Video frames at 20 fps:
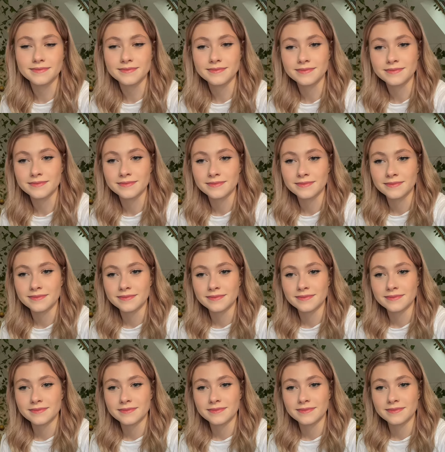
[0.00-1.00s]

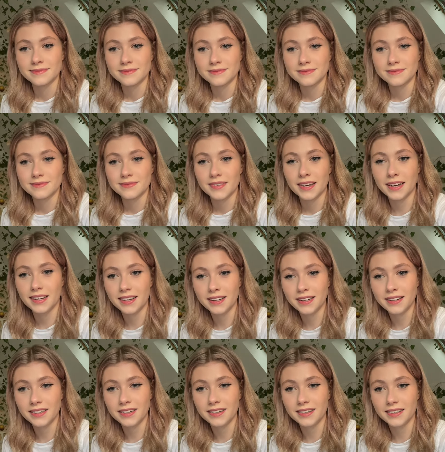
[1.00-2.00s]
[no speech]